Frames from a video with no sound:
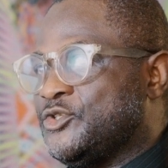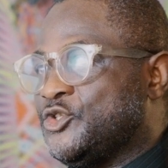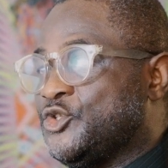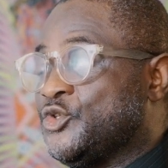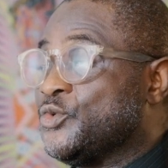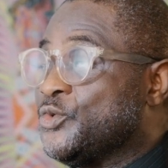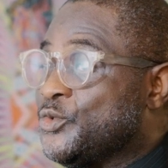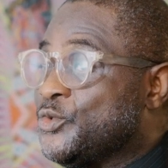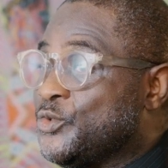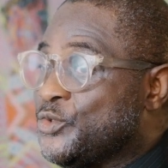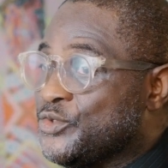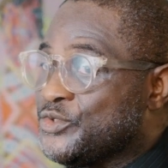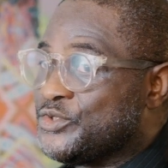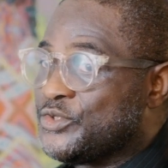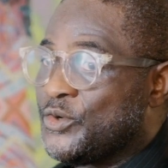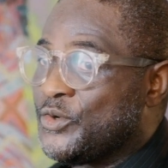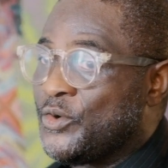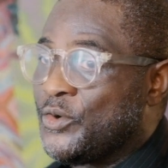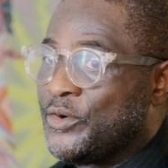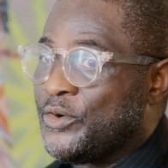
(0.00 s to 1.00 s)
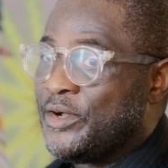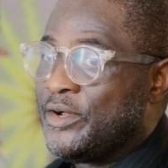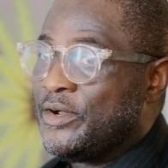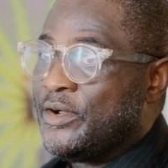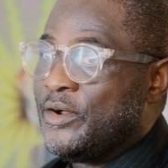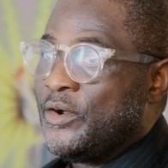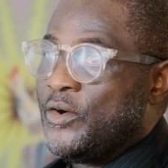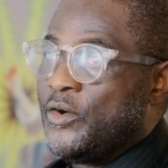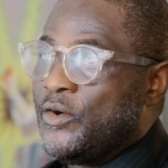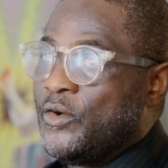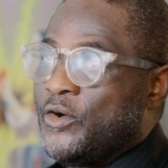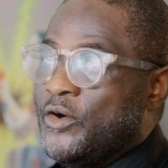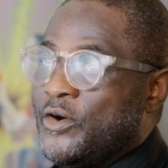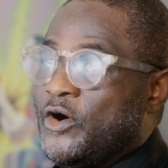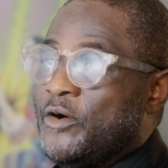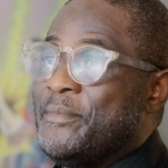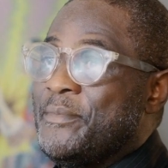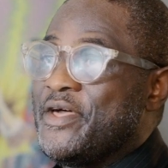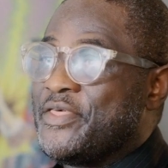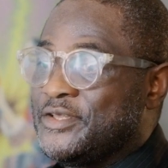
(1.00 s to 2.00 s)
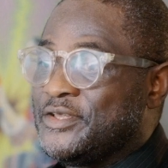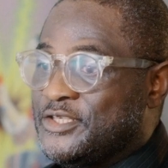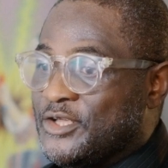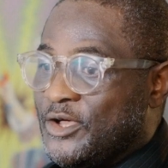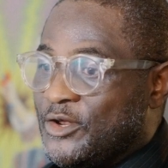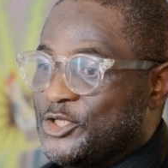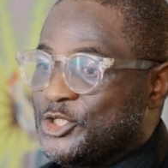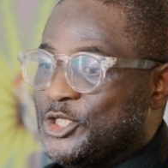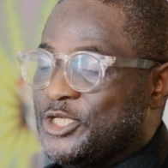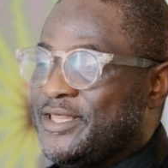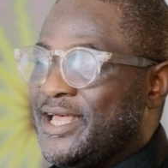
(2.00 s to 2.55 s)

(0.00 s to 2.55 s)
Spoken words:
tools or methodology